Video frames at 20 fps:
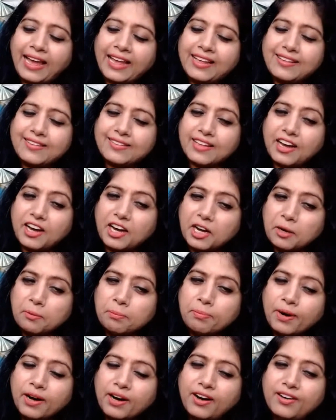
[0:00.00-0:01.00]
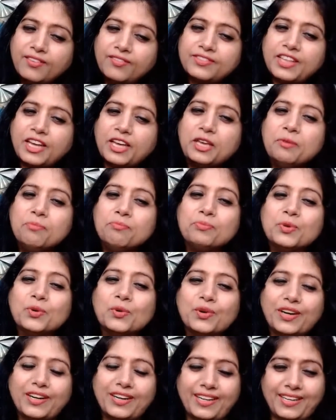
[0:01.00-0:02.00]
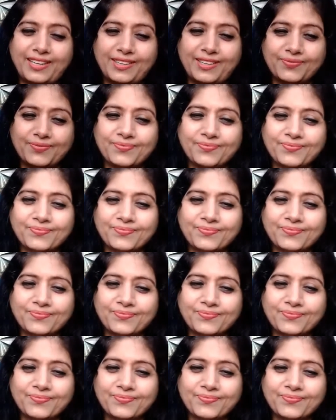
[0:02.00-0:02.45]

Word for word: rise above the impurity.